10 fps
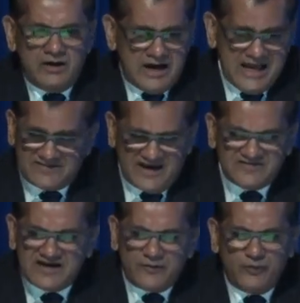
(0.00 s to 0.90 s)
As I
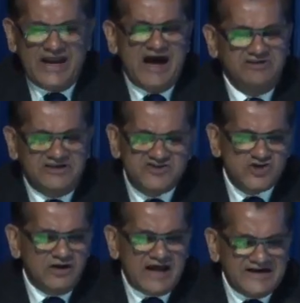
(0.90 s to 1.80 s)
said, we have a
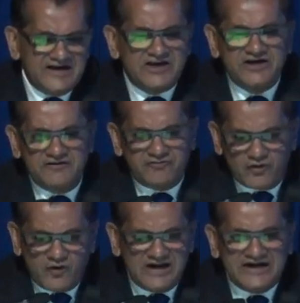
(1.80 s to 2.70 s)
digital identity for
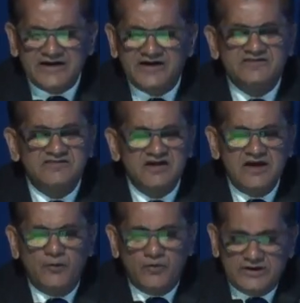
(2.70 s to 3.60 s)
all Indians.
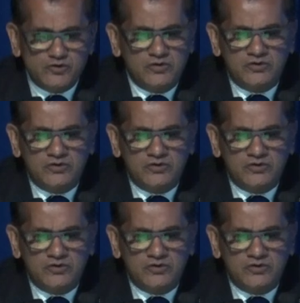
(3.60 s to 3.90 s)
We've